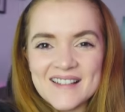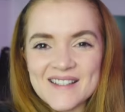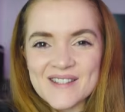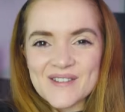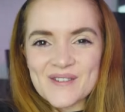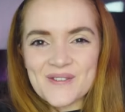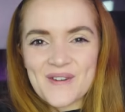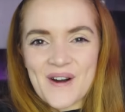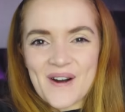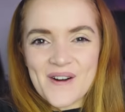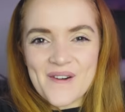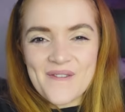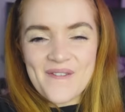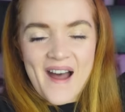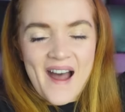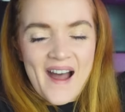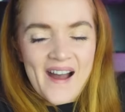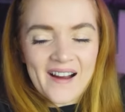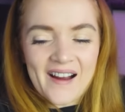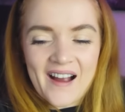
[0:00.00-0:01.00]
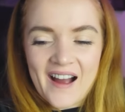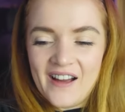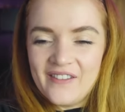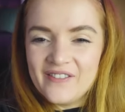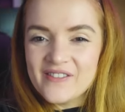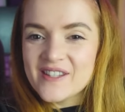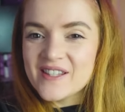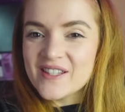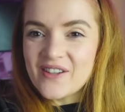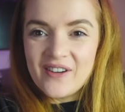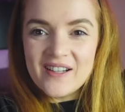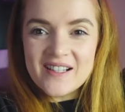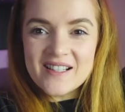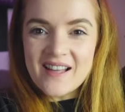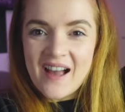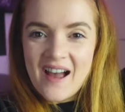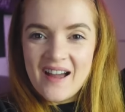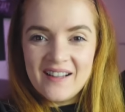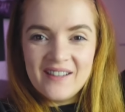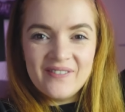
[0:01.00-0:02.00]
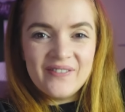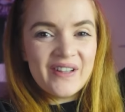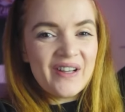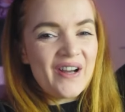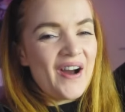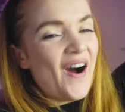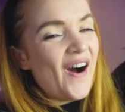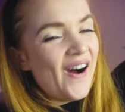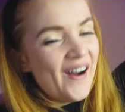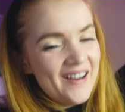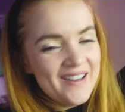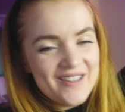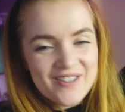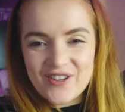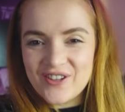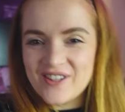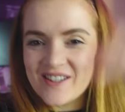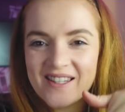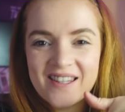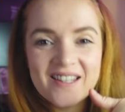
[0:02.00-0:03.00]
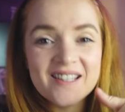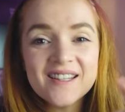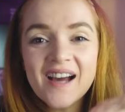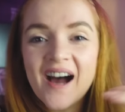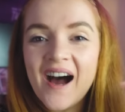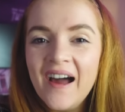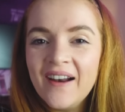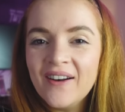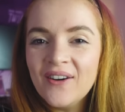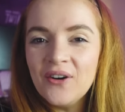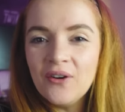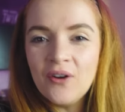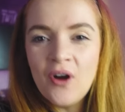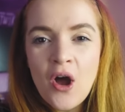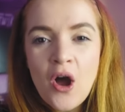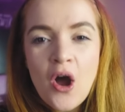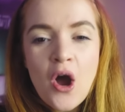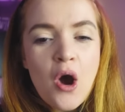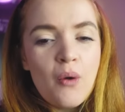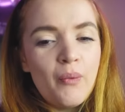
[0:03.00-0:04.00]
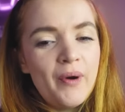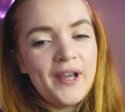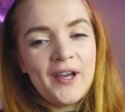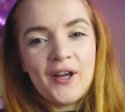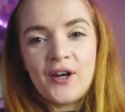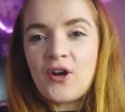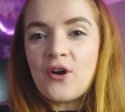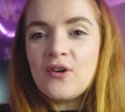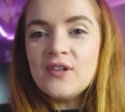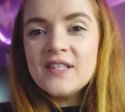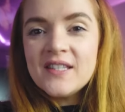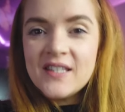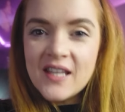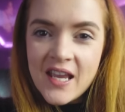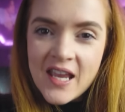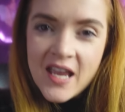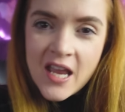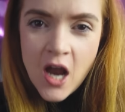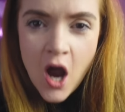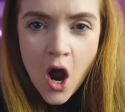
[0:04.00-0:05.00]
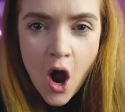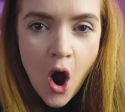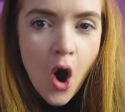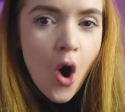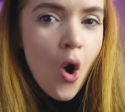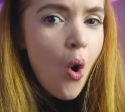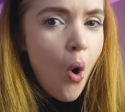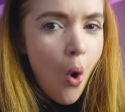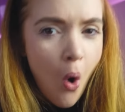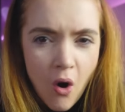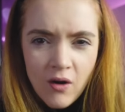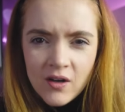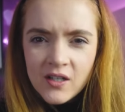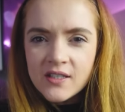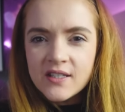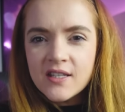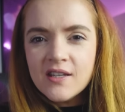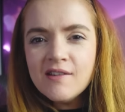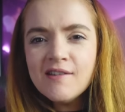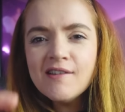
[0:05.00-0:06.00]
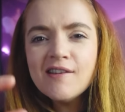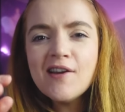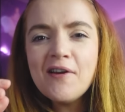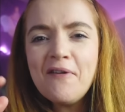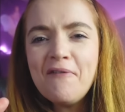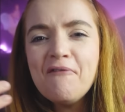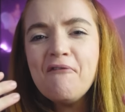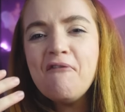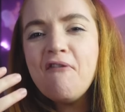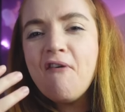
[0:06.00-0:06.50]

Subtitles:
friends, welcome back. I'm so excited because you can see the title. We're gonna go see A Haunting in